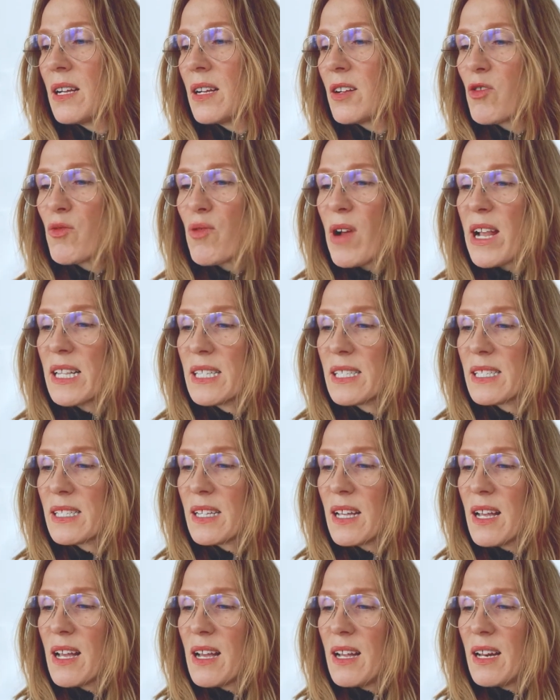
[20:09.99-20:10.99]

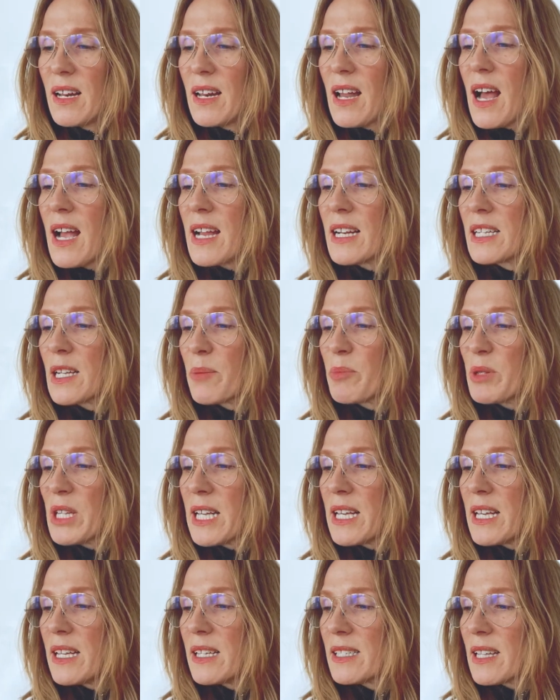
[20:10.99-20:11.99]
Crates lined up at the
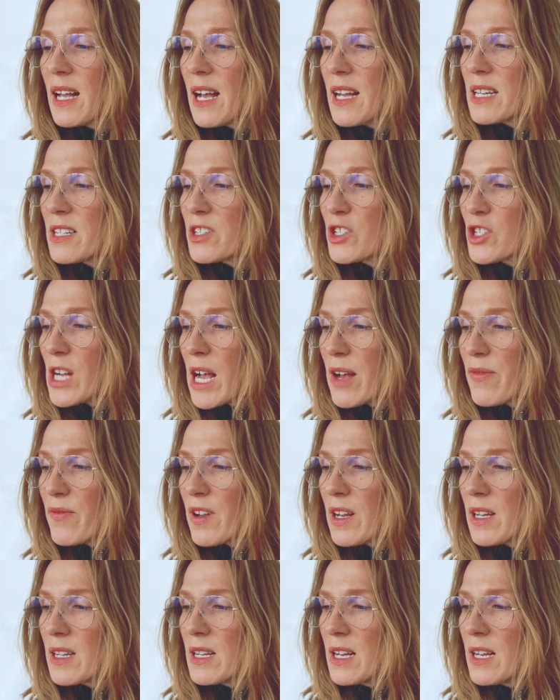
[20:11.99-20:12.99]
quayside at
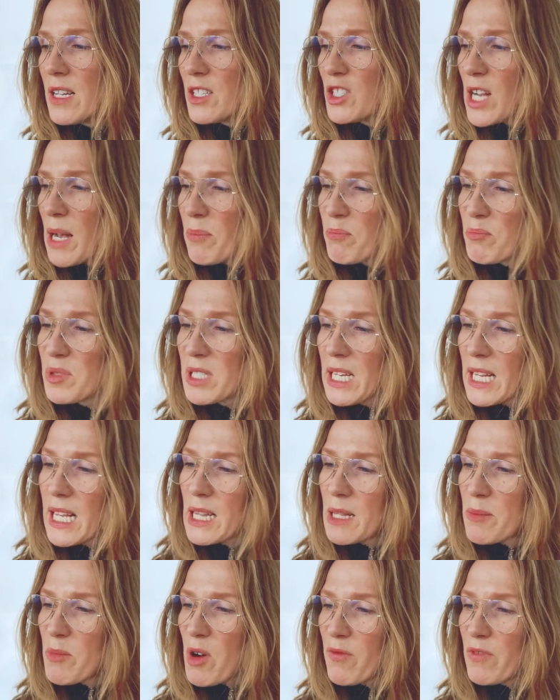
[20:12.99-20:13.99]
Jaffa, chap ticking
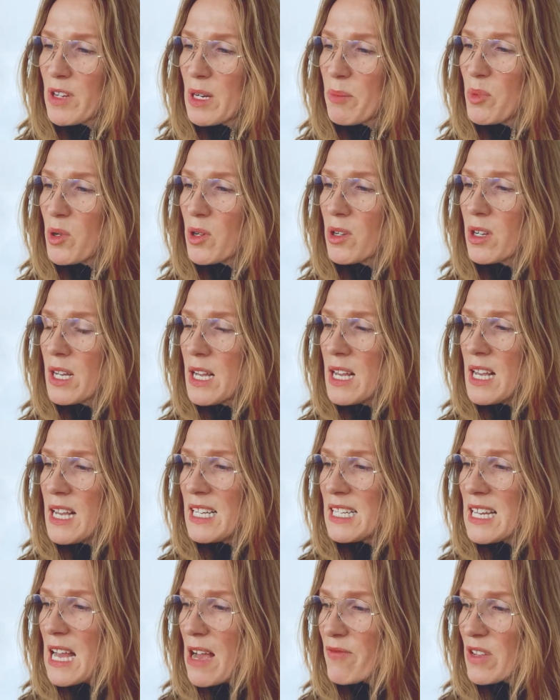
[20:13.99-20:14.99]
them off in a book,
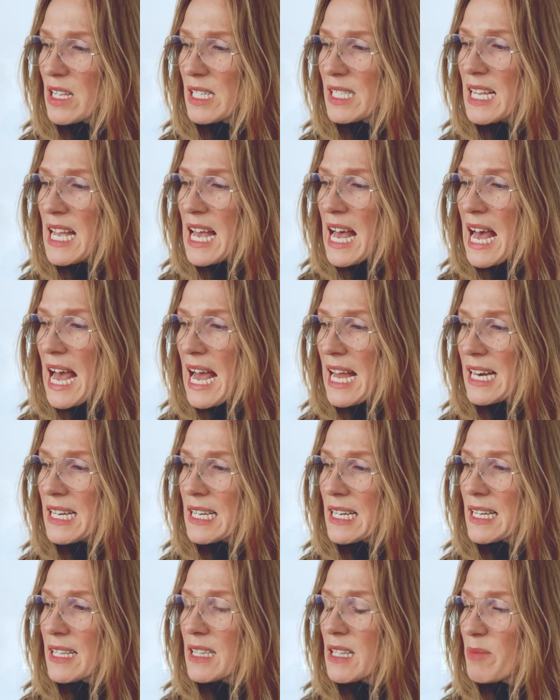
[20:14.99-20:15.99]
navvies
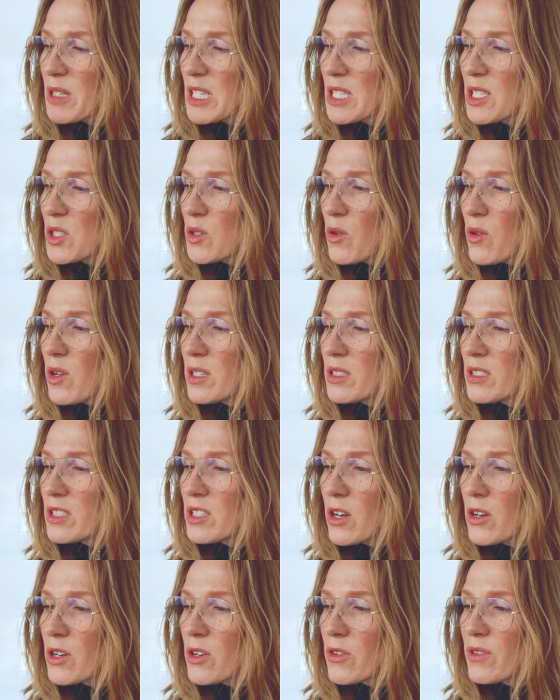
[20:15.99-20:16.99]
handling them in soiled
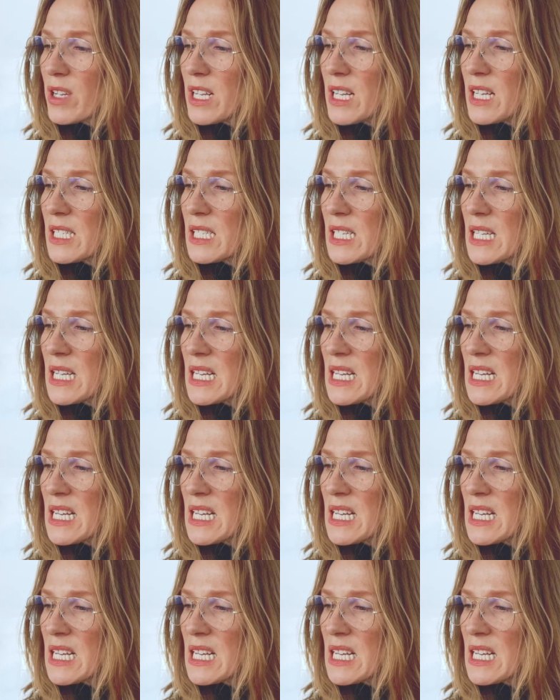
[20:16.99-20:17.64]
dungarees.